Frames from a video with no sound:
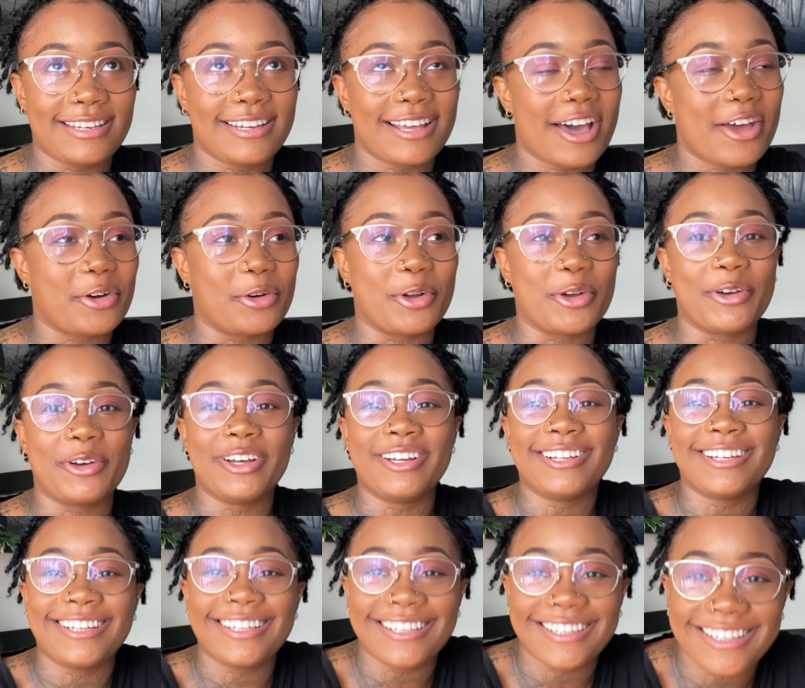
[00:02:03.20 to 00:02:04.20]
I don't know.
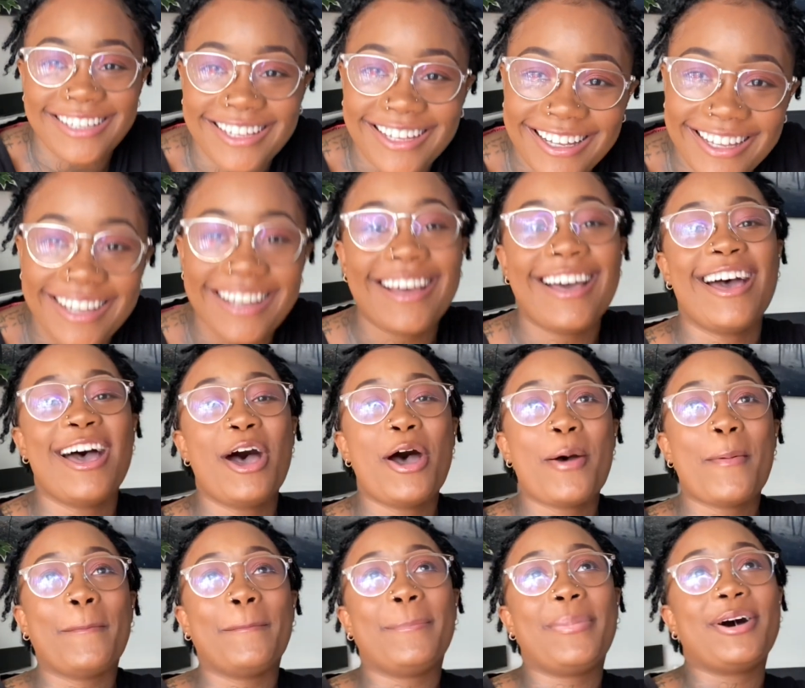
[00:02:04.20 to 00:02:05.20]

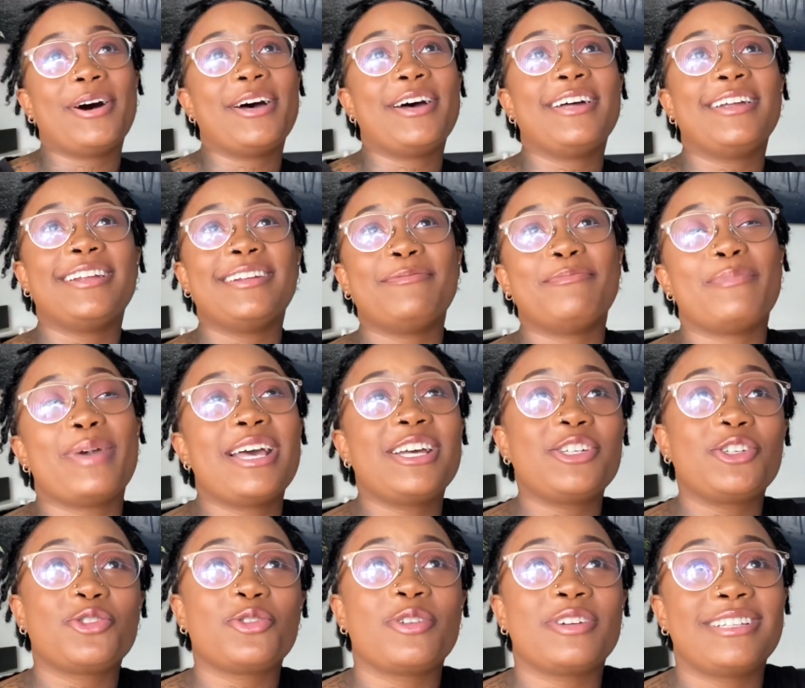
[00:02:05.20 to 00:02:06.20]
But make
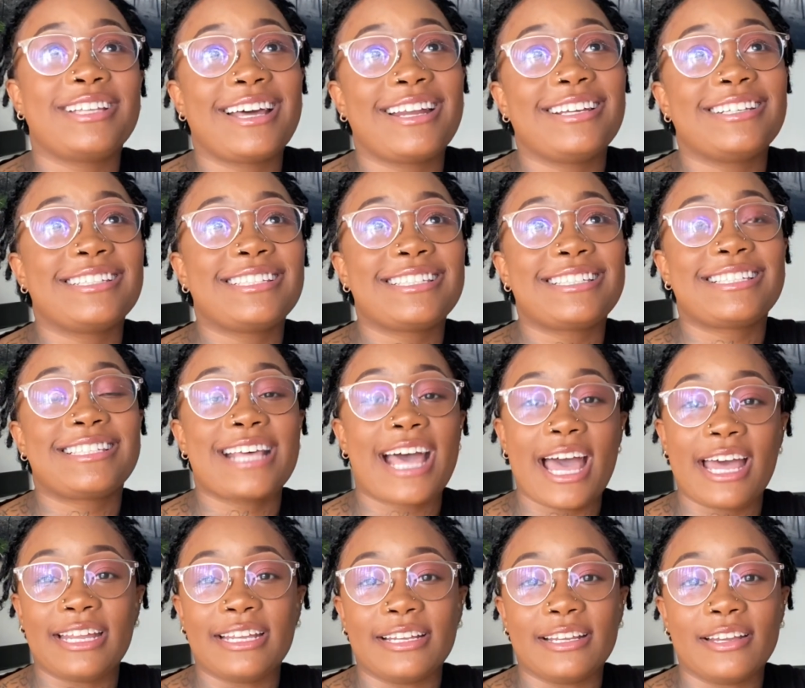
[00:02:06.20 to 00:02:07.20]
sure that it's
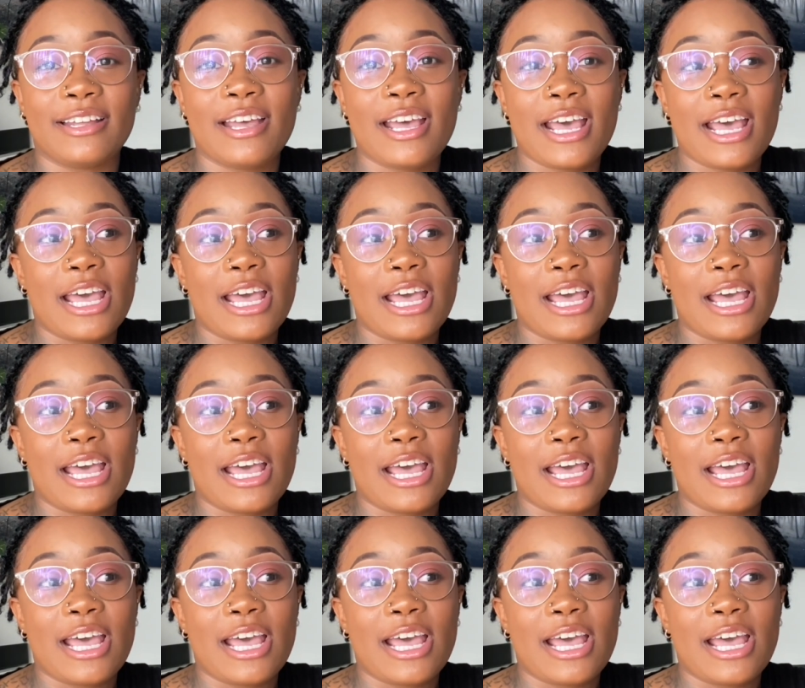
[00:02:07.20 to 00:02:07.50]
satin.